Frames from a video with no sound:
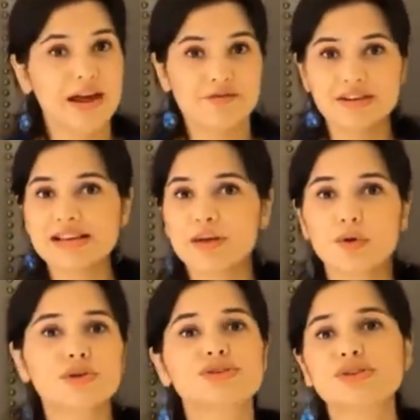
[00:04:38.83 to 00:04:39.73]
Every
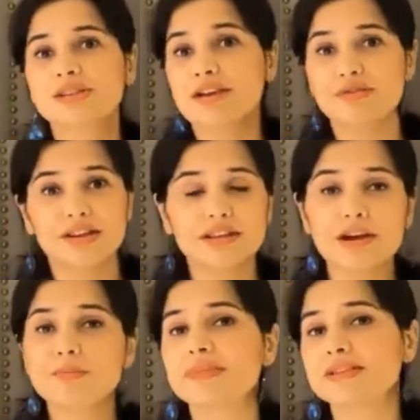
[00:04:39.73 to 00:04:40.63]
psychologist, every
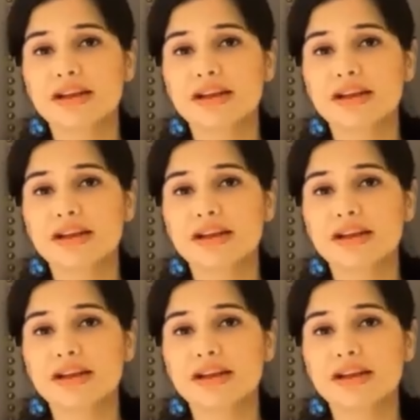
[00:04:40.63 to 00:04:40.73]
therapist,